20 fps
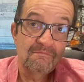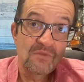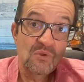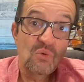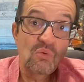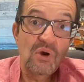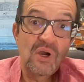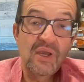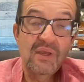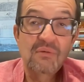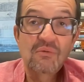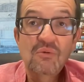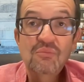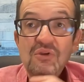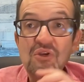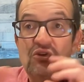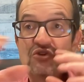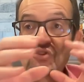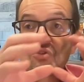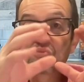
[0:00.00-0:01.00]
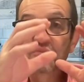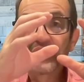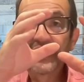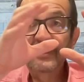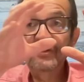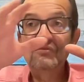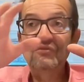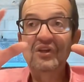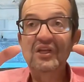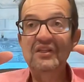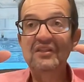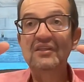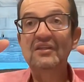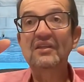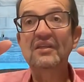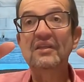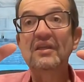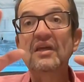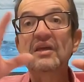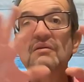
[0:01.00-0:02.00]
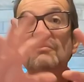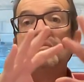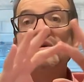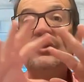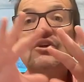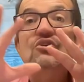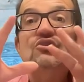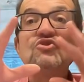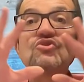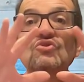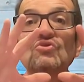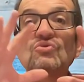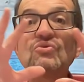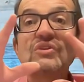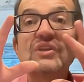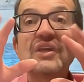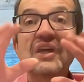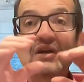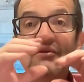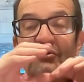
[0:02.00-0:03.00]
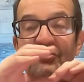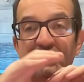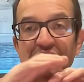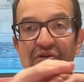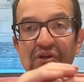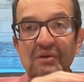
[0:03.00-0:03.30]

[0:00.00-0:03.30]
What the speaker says: Why? Well, because you're playing the volatility. Because you don't care what's going